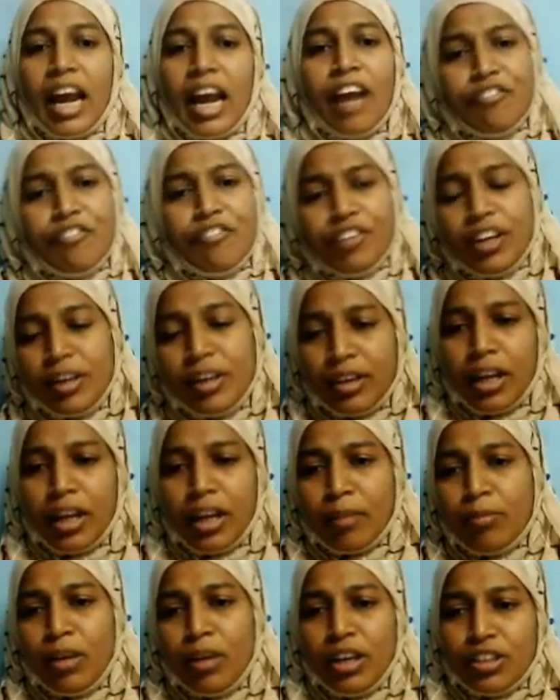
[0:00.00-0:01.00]
After
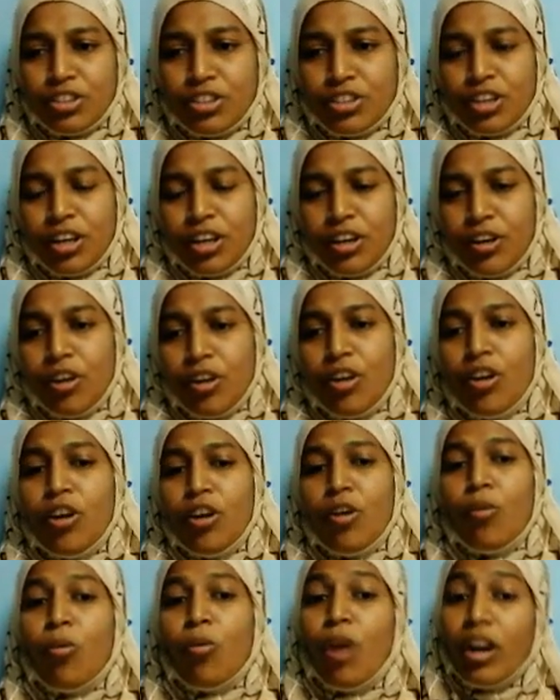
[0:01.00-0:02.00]
tabulation,
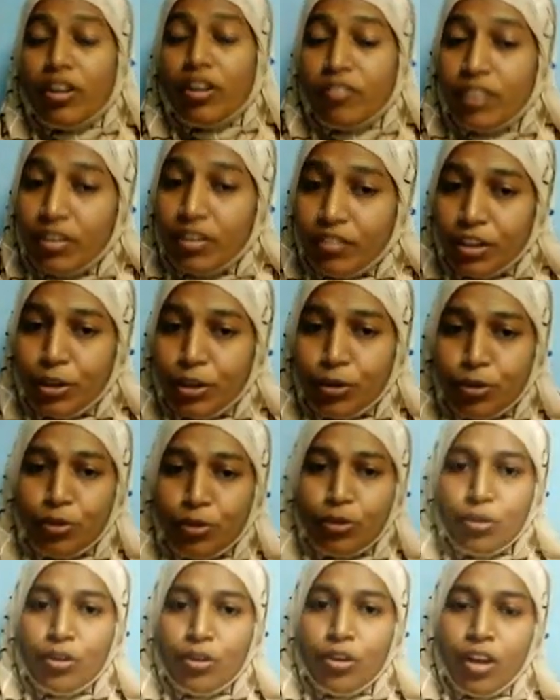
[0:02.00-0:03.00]
what will we
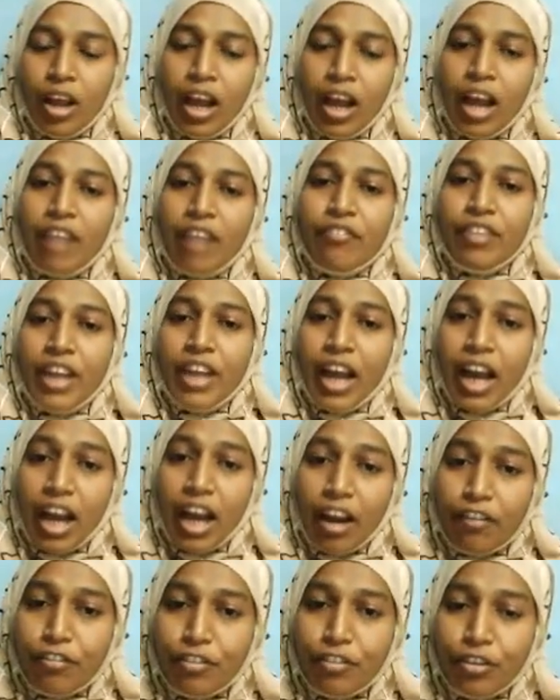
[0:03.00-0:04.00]
do? We
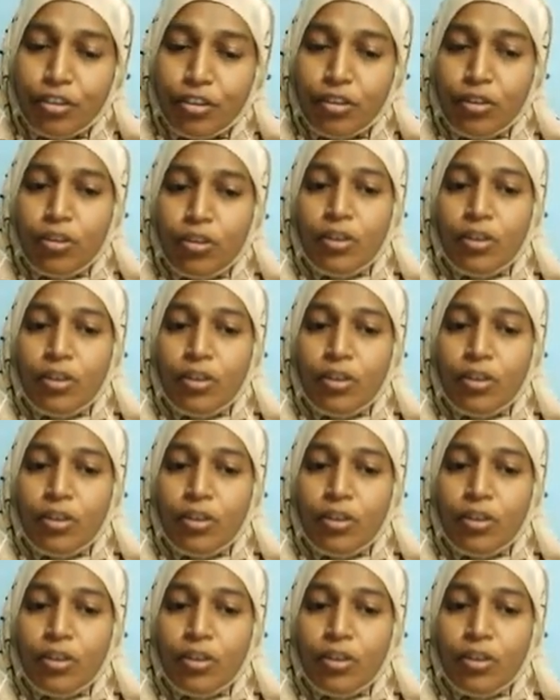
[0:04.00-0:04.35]
have to